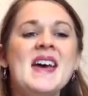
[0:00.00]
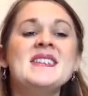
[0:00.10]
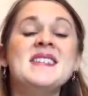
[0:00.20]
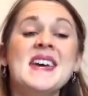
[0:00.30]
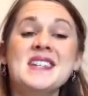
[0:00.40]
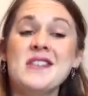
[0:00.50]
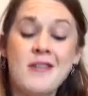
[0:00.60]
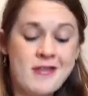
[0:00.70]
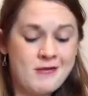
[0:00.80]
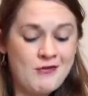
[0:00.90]
Section
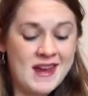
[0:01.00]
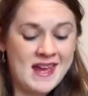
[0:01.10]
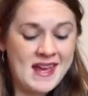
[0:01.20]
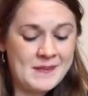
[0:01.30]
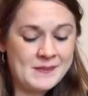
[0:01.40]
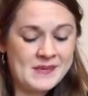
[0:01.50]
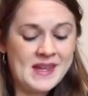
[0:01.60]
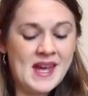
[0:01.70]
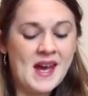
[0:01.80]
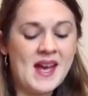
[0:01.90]
3 is
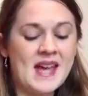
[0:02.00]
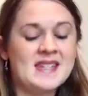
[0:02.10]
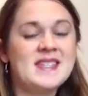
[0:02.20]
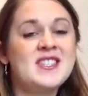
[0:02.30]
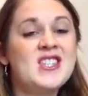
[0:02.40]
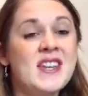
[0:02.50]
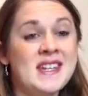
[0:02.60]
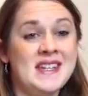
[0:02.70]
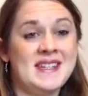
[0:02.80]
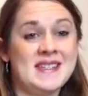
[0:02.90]

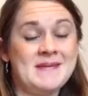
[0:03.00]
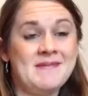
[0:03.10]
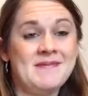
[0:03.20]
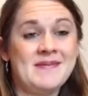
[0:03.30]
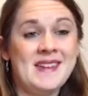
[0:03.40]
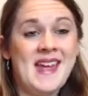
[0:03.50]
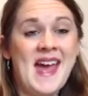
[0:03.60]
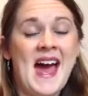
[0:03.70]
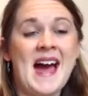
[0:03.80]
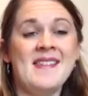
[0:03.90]
studies,
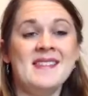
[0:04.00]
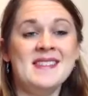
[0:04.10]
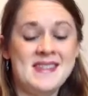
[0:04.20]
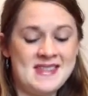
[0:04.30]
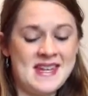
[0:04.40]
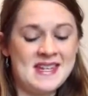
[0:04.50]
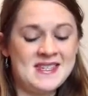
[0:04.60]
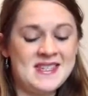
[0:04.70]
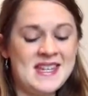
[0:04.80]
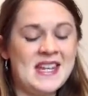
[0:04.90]
and
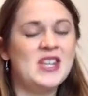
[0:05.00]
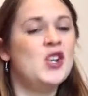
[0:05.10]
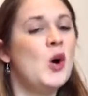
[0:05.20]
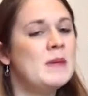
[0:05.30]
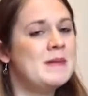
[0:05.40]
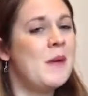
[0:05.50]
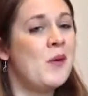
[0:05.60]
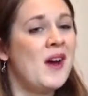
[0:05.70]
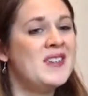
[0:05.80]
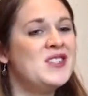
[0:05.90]
these need not be
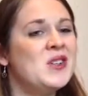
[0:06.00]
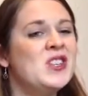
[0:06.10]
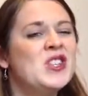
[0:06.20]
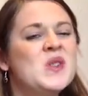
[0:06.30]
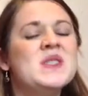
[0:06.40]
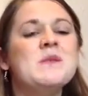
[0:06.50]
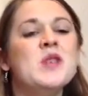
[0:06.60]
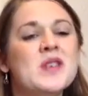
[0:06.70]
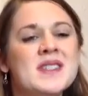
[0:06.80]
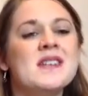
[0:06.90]
memorised. You can use the
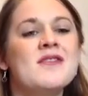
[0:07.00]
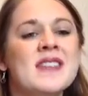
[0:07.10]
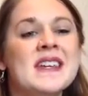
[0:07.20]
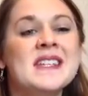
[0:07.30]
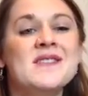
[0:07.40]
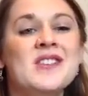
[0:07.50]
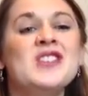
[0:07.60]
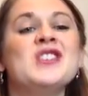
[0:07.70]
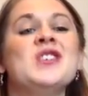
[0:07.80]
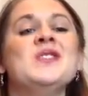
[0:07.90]
music for these if you
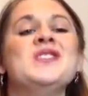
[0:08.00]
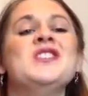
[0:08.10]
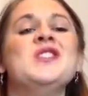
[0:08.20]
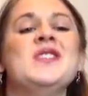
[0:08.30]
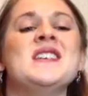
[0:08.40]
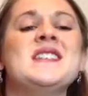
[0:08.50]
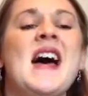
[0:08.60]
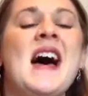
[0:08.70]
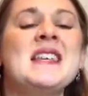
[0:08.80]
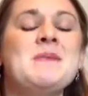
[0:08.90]
choose to do this
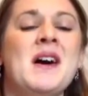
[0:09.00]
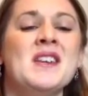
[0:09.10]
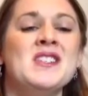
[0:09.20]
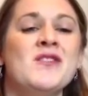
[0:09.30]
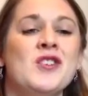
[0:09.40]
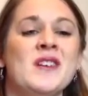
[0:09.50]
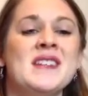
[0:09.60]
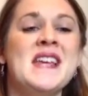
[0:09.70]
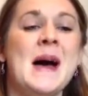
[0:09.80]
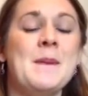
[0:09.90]
as part of your
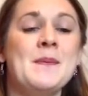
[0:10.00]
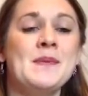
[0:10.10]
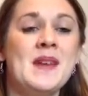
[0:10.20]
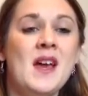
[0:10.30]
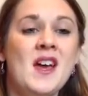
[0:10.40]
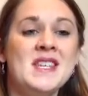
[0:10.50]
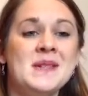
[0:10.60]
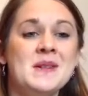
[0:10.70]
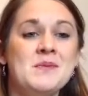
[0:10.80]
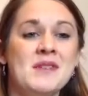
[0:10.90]
exam. So
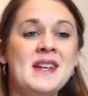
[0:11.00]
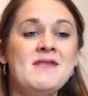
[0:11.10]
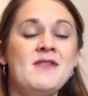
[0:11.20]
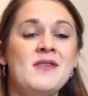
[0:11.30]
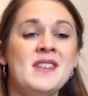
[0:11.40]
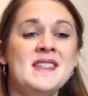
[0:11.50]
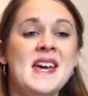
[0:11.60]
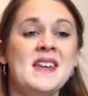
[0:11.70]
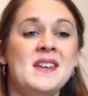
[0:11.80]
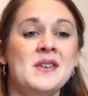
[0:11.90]
in brief, for the
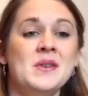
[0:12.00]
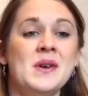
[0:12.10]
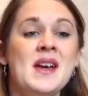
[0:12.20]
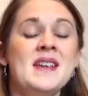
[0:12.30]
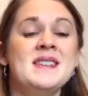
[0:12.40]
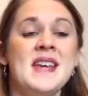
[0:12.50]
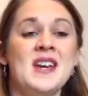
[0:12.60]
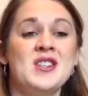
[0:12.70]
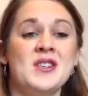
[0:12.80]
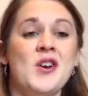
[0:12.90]
technical
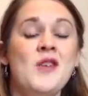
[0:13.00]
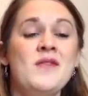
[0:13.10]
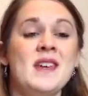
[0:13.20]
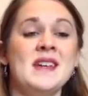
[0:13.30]
section of the